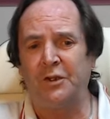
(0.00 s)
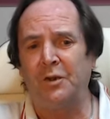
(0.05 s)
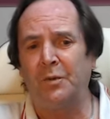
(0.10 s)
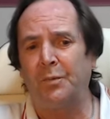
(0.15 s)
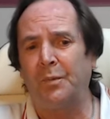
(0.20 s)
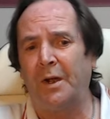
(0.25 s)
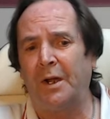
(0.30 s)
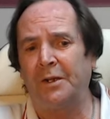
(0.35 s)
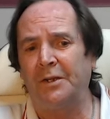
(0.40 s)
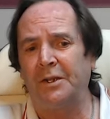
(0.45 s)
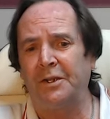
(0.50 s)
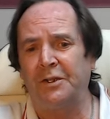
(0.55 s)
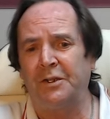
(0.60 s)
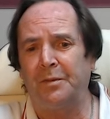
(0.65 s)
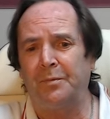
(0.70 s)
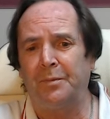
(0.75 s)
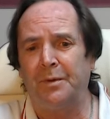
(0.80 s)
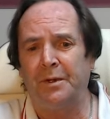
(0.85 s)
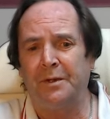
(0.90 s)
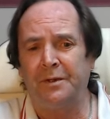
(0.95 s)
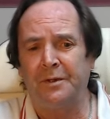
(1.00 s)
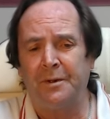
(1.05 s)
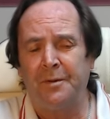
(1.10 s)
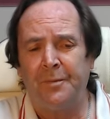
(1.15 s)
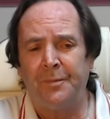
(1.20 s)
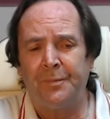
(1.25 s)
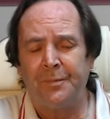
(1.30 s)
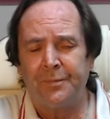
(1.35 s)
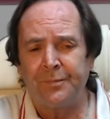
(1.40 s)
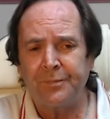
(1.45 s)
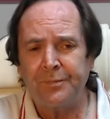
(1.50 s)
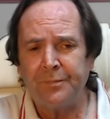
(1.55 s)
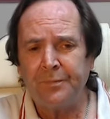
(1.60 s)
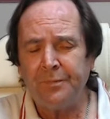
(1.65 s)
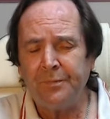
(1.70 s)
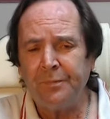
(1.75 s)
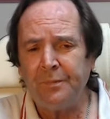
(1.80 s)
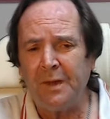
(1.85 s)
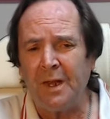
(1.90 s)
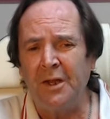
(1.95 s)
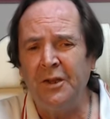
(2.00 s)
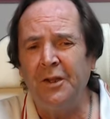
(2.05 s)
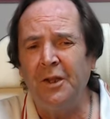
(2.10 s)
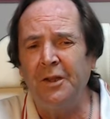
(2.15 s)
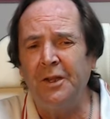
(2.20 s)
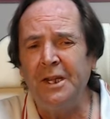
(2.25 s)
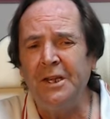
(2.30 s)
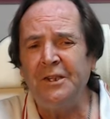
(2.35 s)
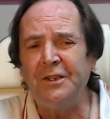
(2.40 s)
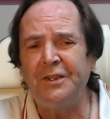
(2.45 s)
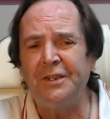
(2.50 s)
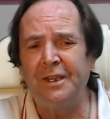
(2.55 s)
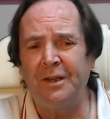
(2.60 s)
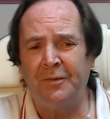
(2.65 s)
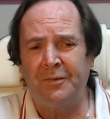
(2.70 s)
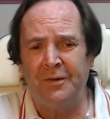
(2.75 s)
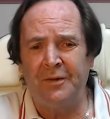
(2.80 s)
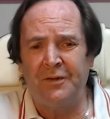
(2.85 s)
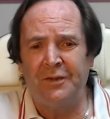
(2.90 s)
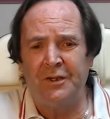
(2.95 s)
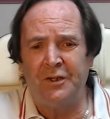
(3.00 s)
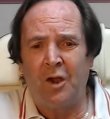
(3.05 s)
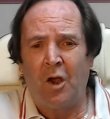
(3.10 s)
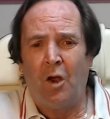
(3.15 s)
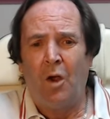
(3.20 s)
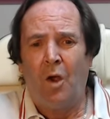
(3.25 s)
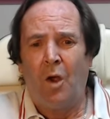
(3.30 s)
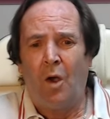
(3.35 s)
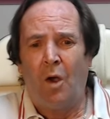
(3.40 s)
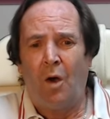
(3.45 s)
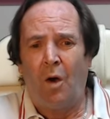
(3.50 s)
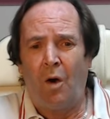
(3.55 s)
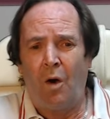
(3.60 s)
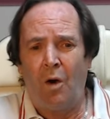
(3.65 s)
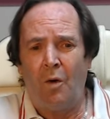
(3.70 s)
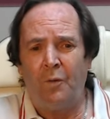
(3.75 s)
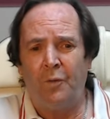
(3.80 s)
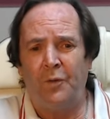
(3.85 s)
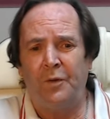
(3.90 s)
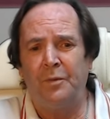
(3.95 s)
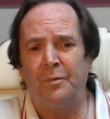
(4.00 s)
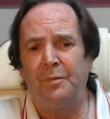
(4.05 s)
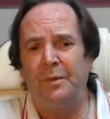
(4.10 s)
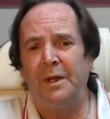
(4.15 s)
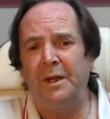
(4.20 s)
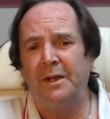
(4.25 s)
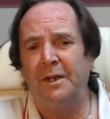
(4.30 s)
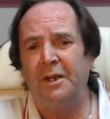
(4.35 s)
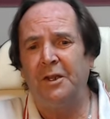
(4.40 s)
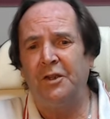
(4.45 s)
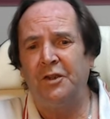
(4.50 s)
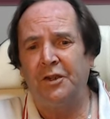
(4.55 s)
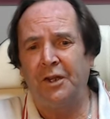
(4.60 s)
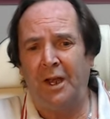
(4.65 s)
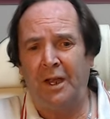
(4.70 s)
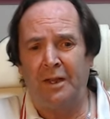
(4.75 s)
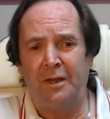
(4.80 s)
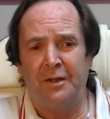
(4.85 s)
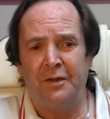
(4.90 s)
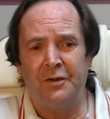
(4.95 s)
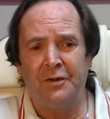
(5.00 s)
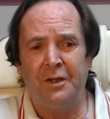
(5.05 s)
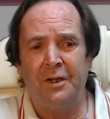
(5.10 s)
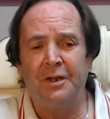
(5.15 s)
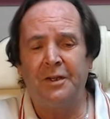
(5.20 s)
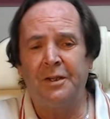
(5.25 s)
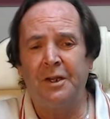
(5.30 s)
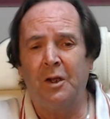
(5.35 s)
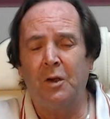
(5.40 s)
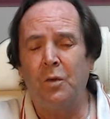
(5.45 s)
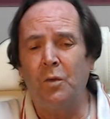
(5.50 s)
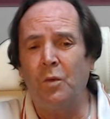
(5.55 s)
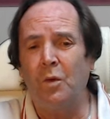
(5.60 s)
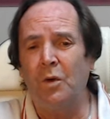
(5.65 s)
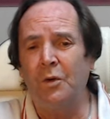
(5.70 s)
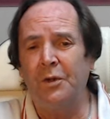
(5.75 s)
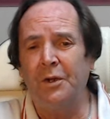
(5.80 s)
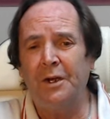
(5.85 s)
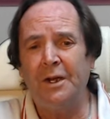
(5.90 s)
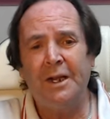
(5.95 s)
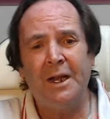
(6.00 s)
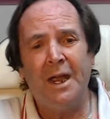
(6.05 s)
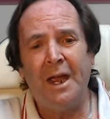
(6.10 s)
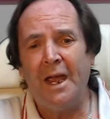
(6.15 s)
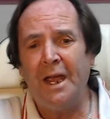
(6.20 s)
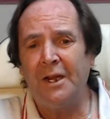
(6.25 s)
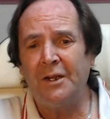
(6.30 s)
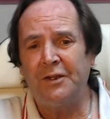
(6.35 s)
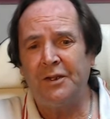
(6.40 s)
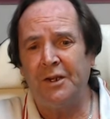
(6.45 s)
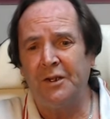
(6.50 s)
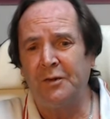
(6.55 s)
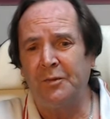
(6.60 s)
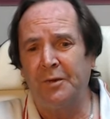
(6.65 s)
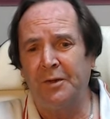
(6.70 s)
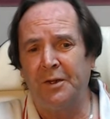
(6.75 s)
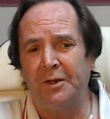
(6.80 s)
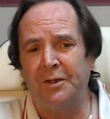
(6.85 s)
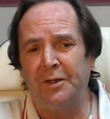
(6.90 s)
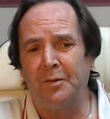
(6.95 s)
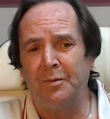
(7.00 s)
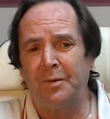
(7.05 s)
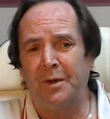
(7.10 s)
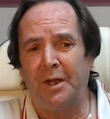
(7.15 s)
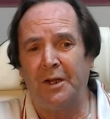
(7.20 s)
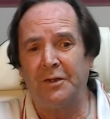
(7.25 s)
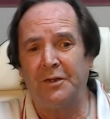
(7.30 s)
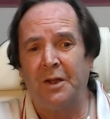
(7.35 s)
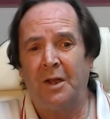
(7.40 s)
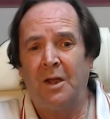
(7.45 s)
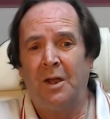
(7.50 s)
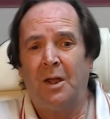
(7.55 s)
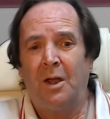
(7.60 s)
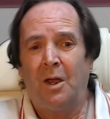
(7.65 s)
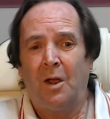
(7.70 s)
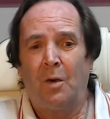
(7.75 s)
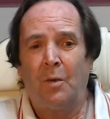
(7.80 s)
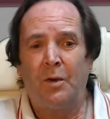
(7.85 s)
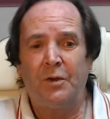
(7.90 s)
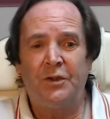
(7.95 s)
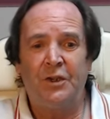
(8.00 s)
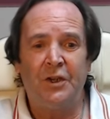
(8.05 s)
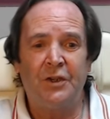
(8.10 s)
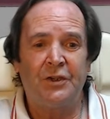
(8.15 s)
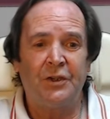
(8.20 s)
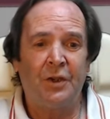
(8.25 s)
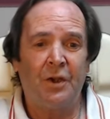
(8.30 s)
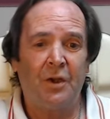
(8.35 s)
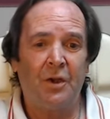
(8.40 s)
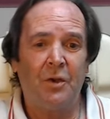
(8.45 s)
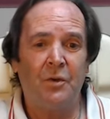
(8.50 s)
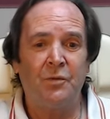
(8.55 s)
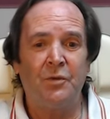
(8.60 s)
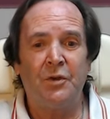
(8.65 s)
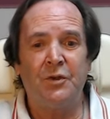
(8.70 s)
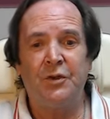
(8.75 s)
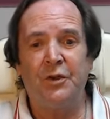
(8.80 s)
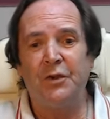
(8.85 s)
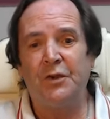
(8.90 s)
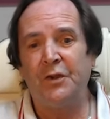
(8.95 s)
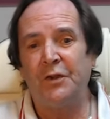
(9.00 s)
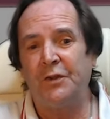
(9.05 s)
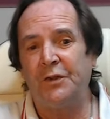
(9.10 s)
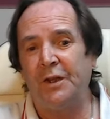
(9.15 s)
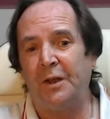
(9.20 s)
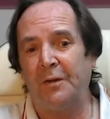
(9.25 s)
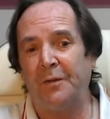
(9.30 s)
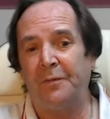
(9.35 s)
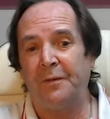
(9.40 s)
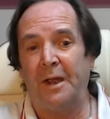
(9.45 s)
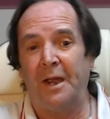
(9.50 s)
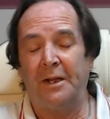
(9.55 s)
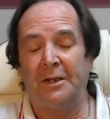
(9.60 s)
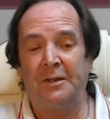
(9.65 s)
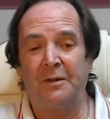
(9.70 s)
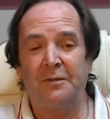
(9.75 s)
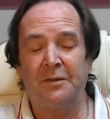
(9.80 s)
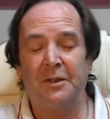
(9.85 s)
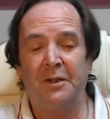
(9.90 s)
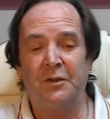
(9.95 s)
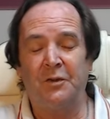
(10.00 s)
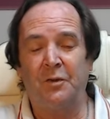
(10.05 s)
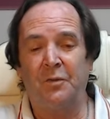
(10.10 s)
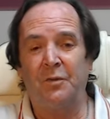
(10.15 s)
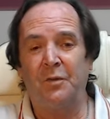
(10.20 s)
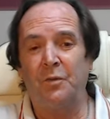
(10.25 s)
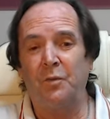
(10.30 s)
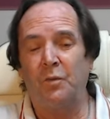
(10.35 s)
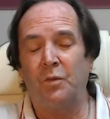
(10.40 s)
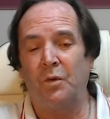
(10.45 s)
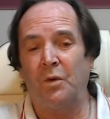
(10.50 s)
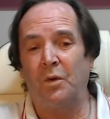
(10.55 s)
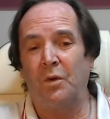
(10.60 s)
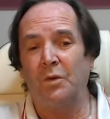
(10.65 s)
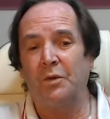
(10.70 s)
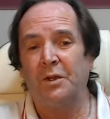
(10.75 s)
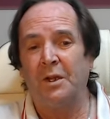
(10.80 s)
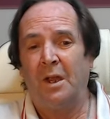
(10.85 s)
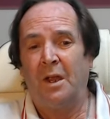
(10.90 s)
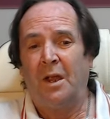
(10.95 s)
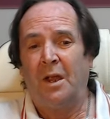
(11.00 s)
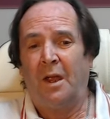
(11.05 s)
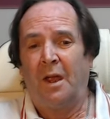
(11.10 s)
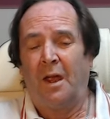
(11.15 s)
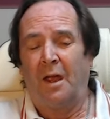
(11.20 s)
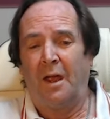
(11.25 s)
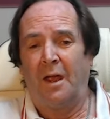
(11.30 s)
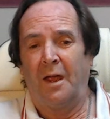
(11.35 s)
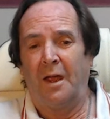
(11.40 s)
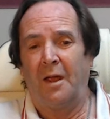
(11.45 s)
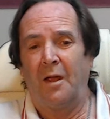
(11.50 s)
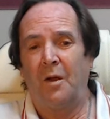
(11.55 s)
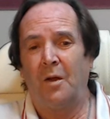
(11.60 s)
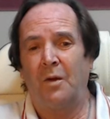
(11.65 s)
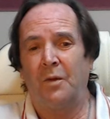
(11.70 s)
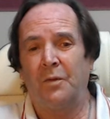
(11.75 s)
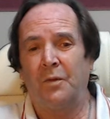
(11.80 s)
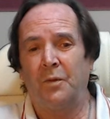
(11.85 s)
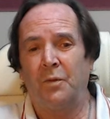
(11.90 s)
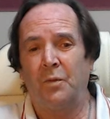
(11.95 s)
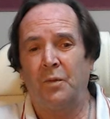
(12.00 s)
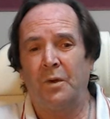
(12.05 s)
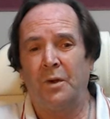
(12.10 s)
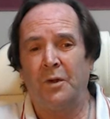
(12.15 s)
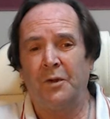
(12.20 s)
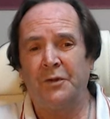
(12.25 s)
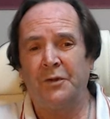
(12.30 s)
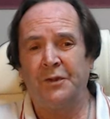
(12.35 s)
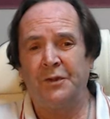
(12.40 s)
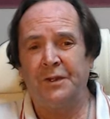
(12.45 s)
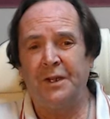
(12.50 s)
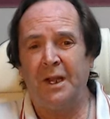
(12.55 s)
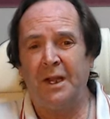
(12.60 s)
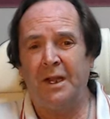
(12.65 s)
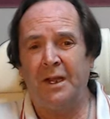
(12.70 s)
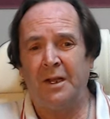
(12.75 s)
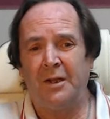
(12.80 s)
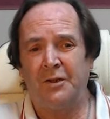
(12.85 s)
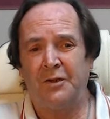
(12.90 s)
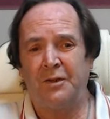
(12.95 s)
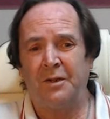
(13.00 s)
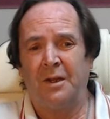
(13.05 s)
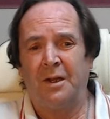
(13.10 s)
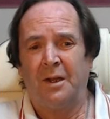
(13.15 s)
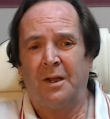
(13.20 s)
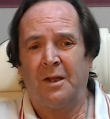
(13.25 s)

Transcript: participants. Now, these differences often make it challenging to coordinate actions within the BRICS, which in turn reduces the effectiveness of the world on the world stage.